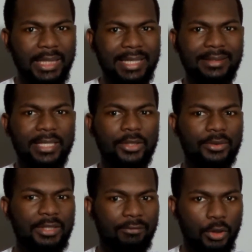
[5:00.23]
and
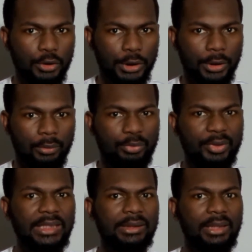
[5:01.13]
executive function,
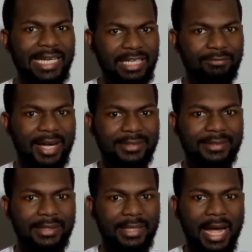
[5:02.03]
bridging
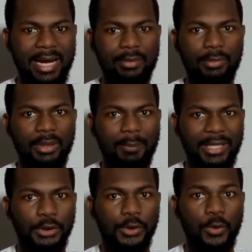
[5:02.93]
infancy and
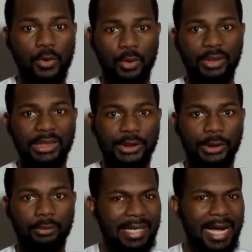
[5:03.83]
mature
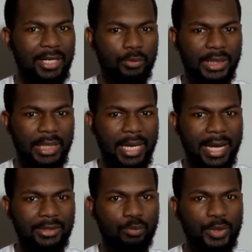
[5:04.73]
cognition. In adult
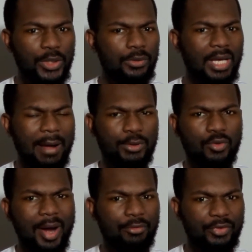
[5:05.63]
years, we use
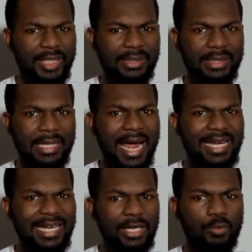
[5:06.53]
abstract reasoning
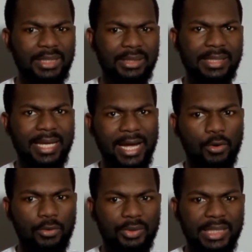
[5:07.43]
and linguistic
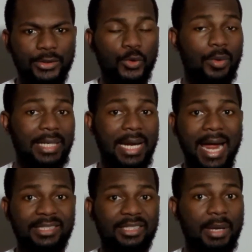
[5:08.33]
encoding to
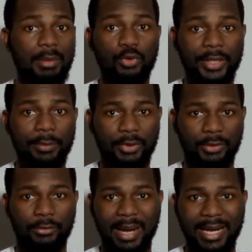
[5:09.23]
enhance memory
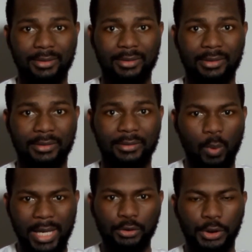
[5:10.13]
performances.
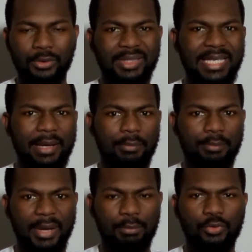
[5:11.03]
While short term
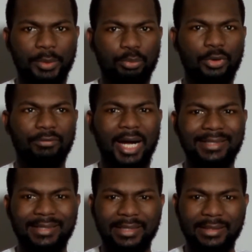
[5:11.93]
memory
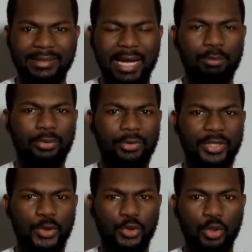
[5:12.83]
provides a
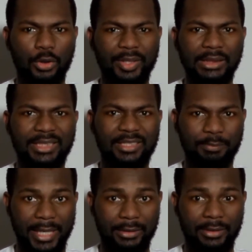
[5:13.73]
temporary storage
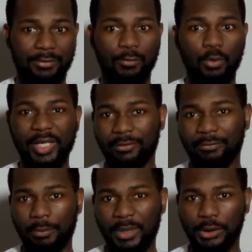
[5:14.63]
space for
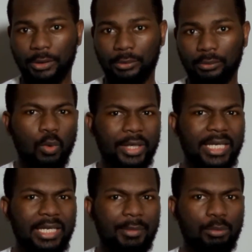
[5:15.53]
information,
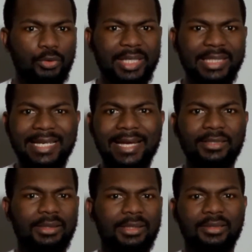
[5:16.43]
working memory
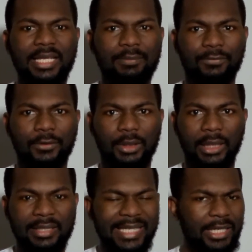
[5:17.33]
takes it a step further.
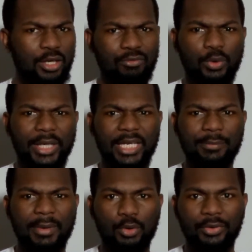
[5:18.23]
Think of working
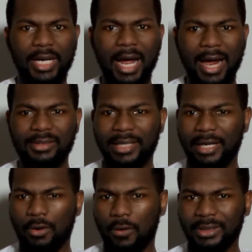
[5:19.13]
memory as a
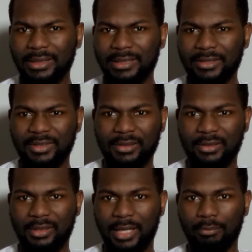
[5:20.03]
cognitive
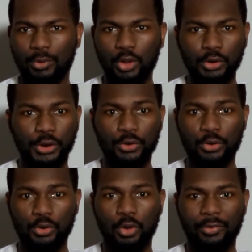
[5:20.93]
system, not just
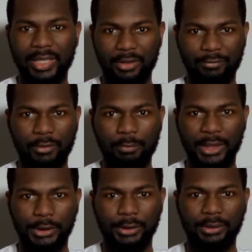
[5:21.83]
storing
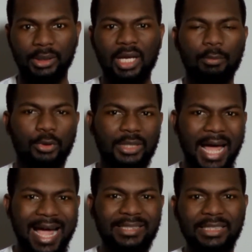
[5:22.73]
information, but
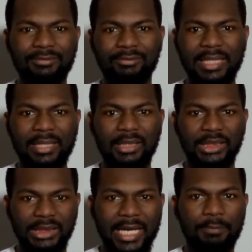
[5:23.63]
actively
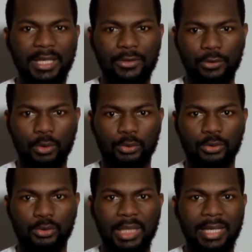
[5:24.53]
shaping
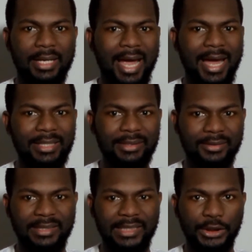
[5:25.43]
thoughts, guiding
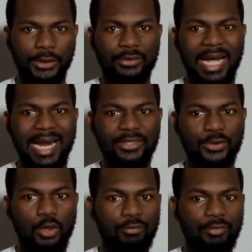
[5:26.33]
decisions, and
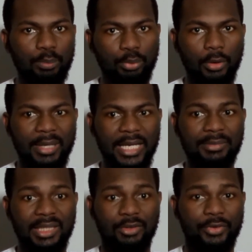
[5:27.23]
solving
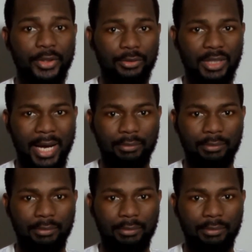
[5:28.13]
problems in real time.